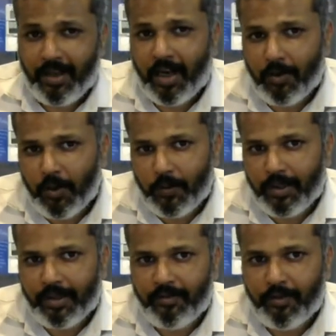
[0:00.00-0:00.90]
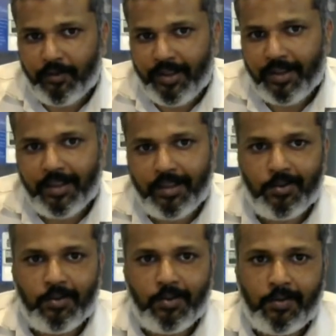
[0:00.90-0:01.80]
However, if you feel that
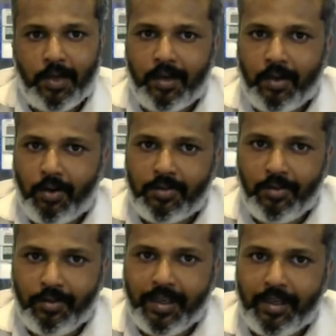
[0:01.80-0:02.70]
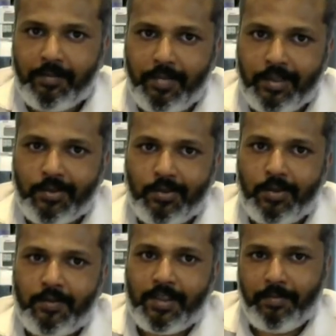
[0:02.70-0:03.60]
you are also looking at B schools
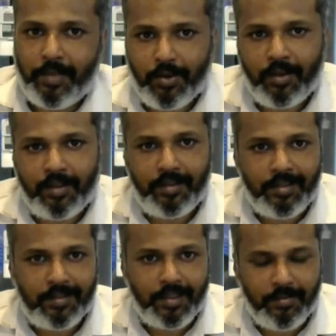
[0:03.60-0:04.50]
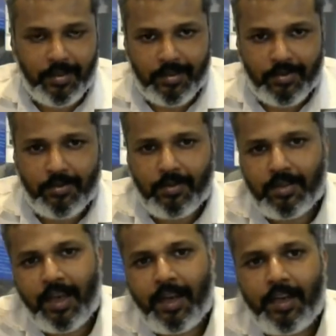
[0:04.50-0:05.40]
which are beyond these three B schools
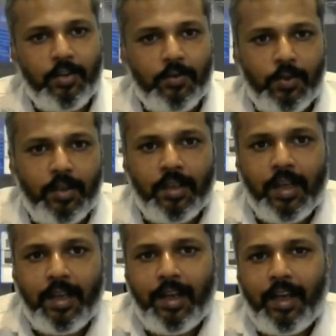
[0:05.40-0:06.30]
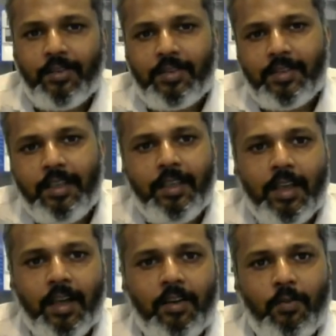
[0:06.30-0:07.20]
and you would like to see
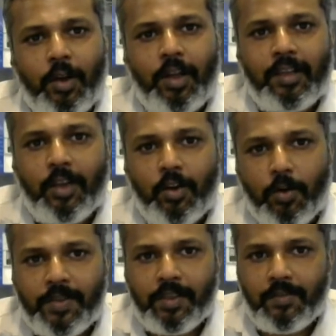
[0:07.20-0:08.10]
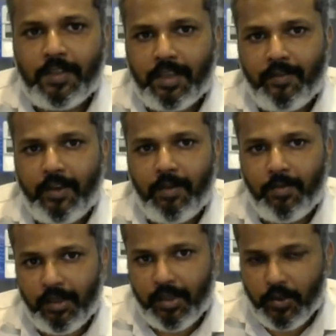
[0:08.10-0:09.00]
what are your options which are
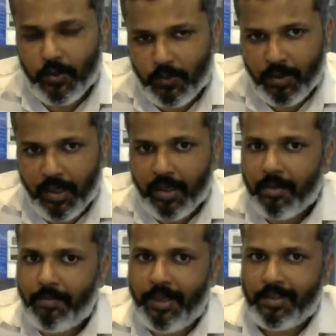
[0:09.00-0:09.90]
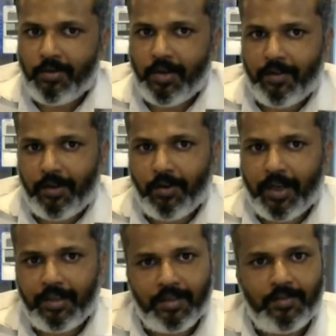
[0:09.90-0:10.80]
available to you, please do have a look
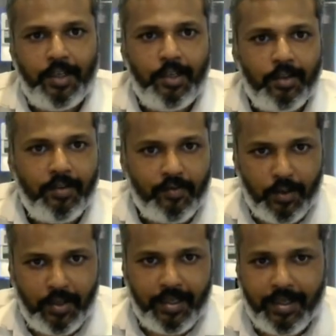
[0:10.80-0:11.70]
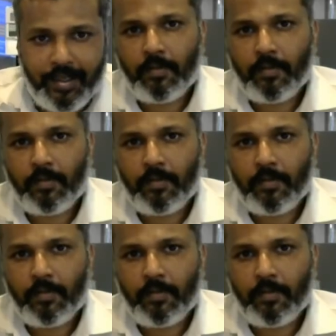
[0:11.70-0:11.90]
at this video in full detail.